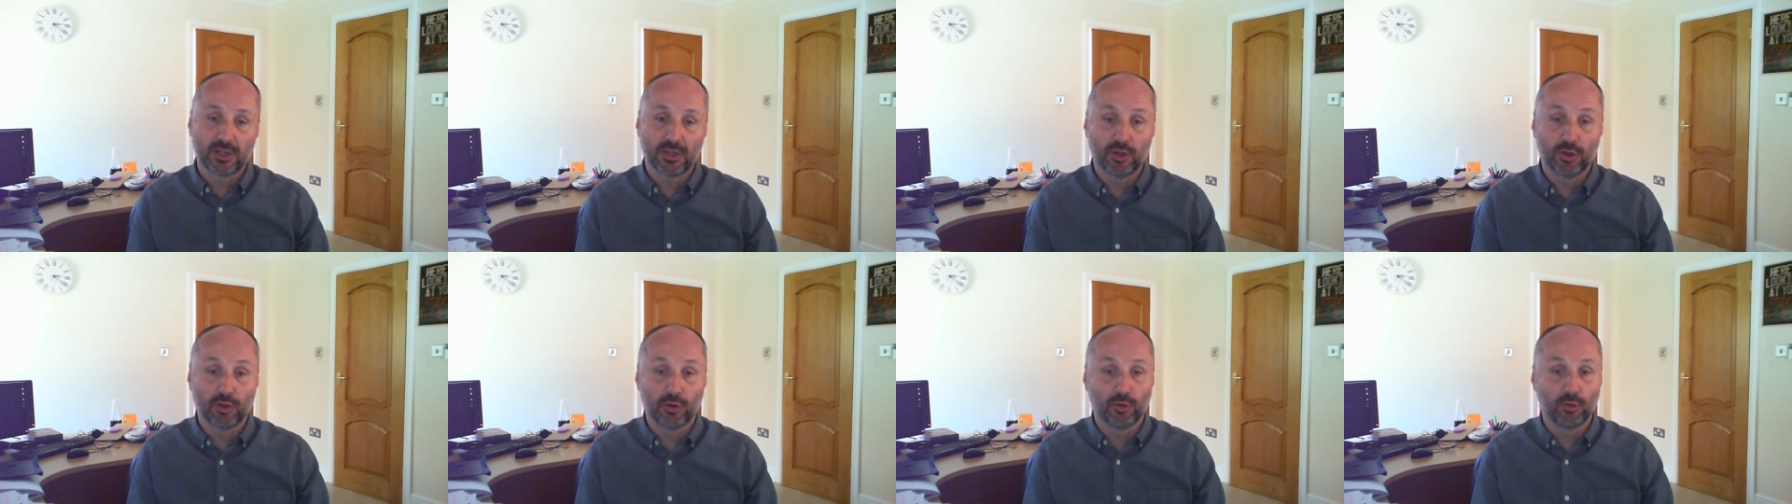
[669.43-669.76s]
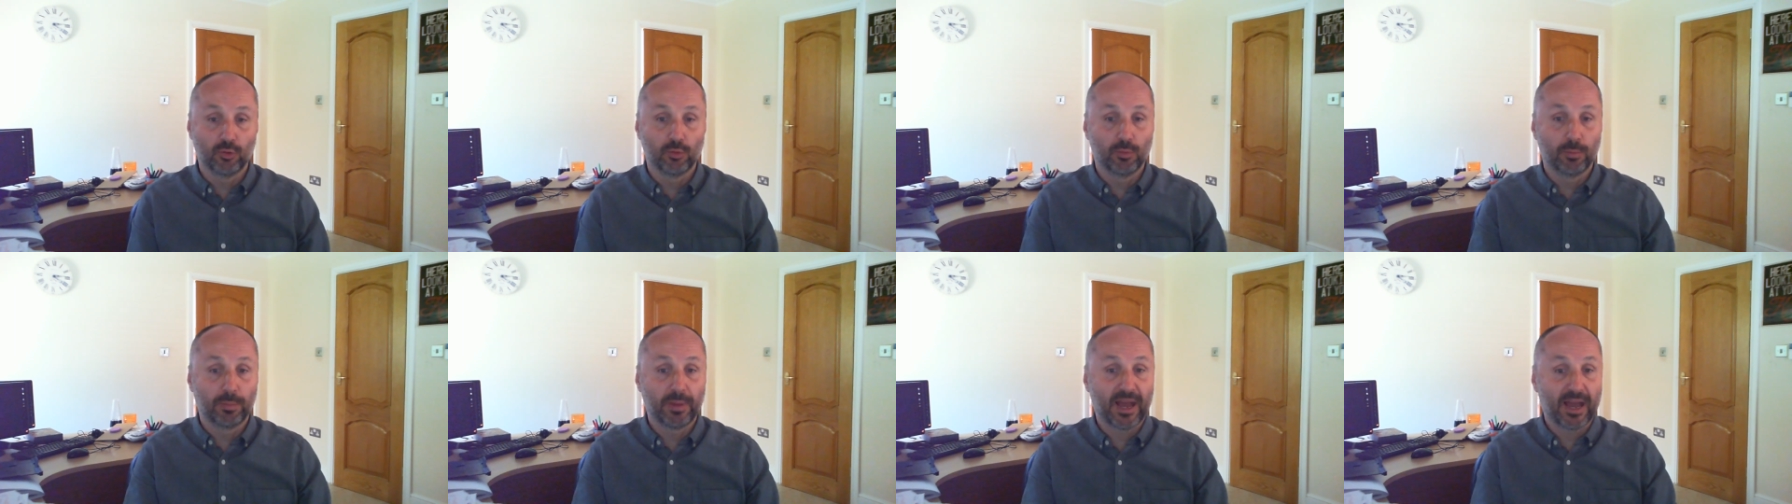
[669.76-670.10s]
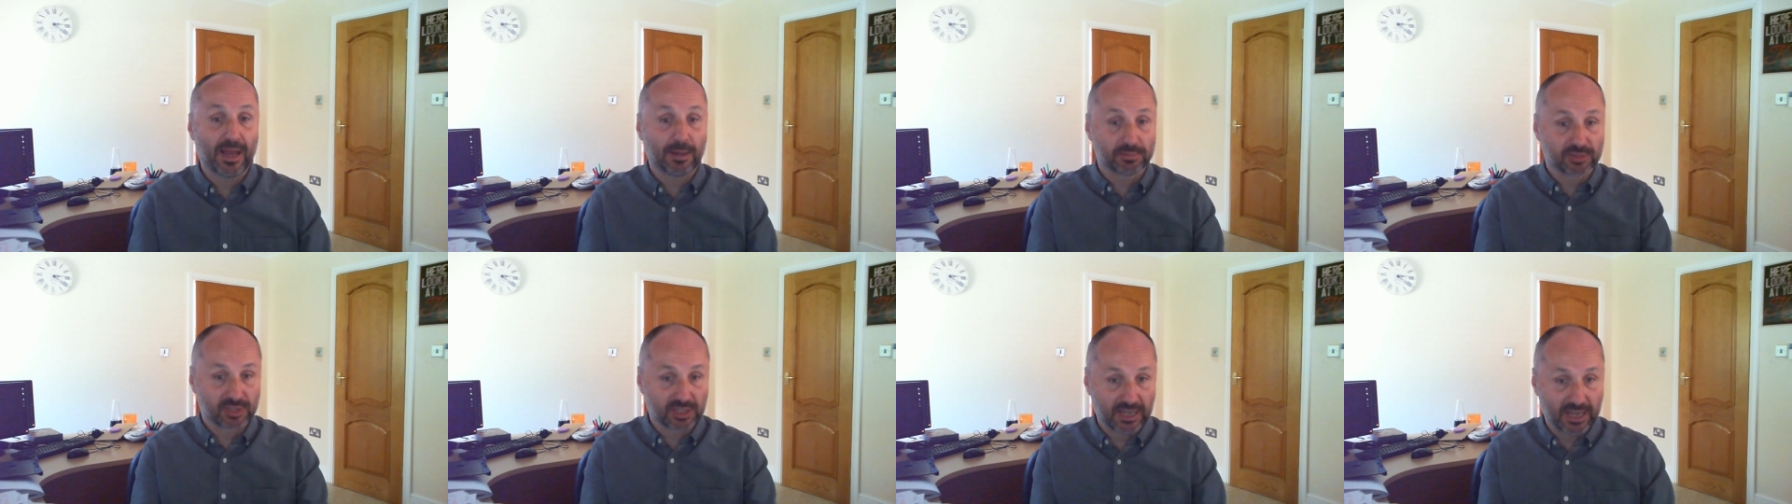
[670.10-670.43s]
who
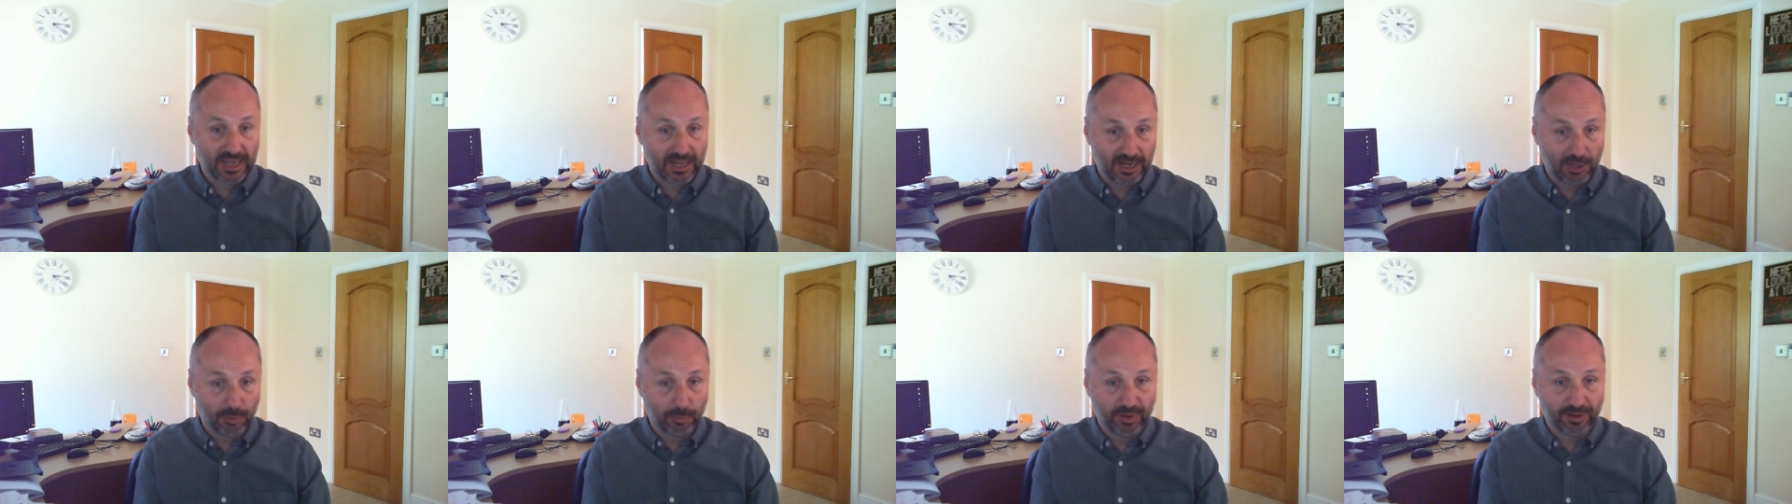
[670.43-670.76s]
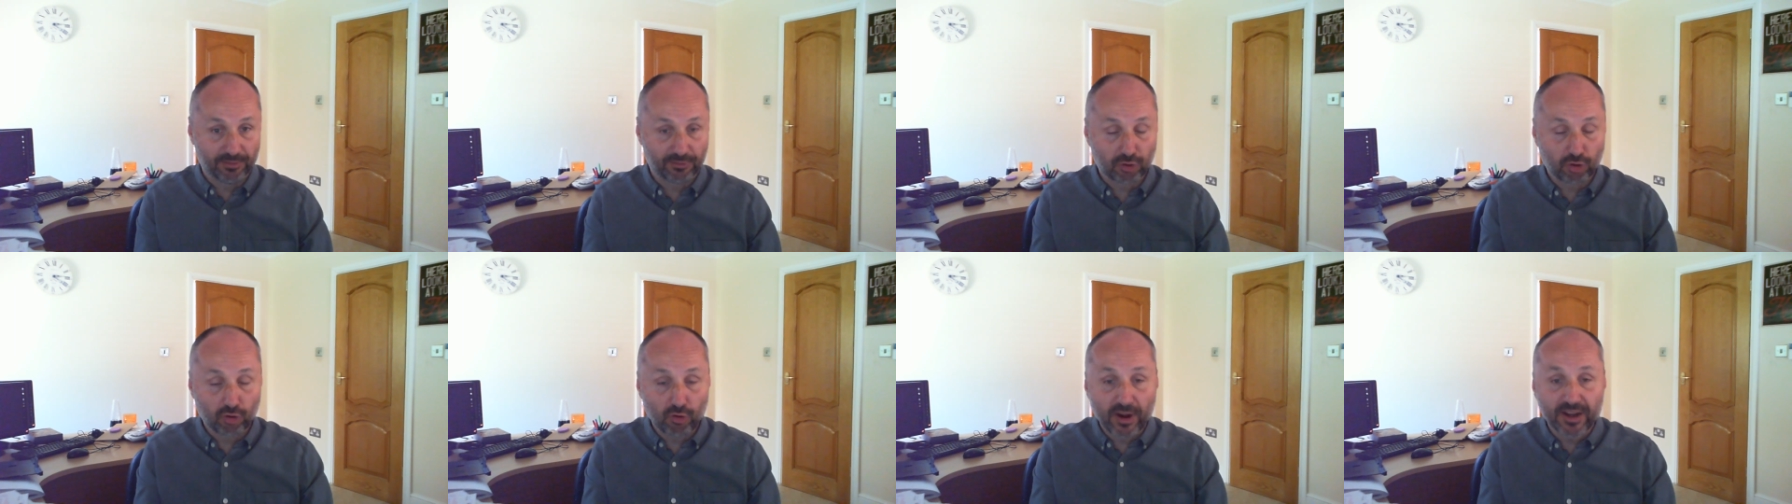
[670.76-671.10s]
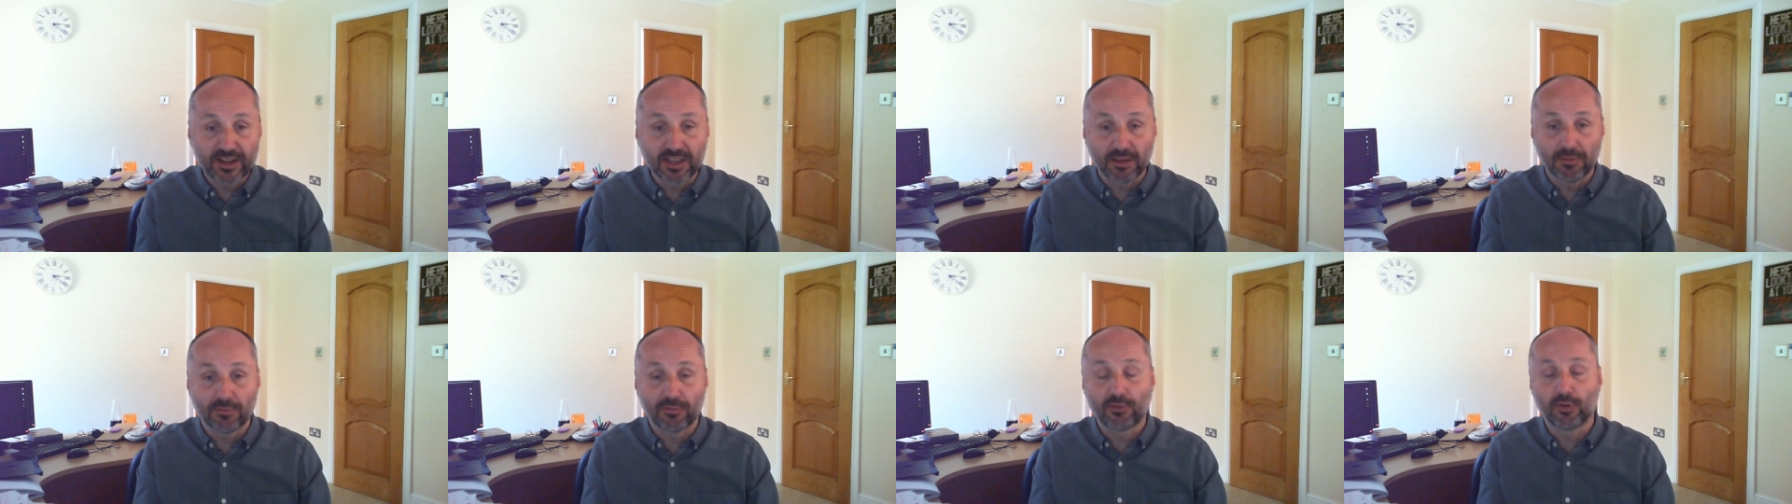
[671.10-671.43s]
perhaps get a little bit of
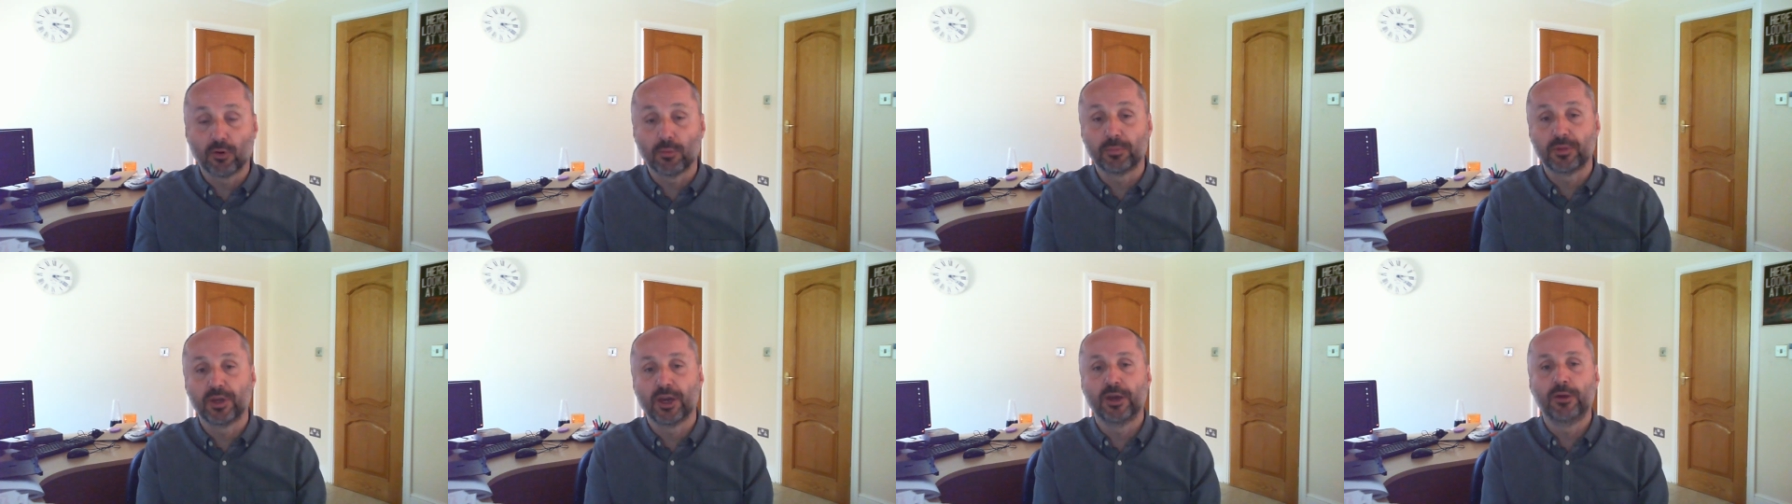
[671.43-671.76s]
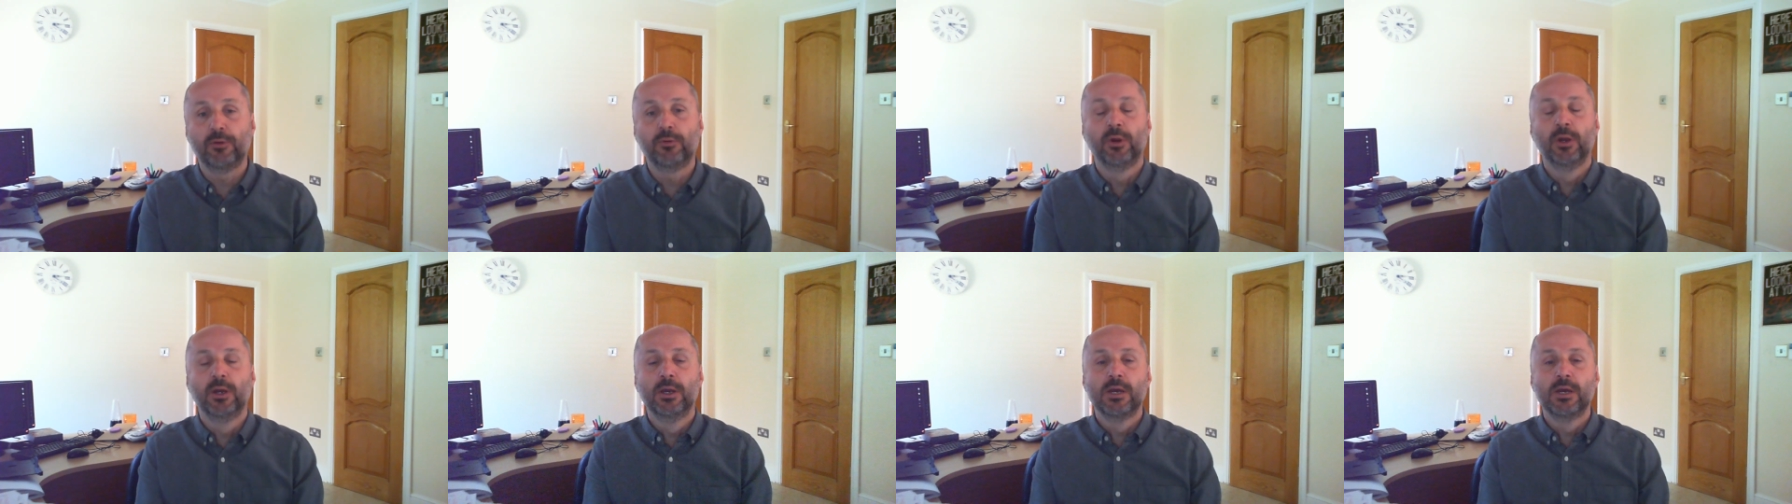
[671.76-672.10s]
credit from you,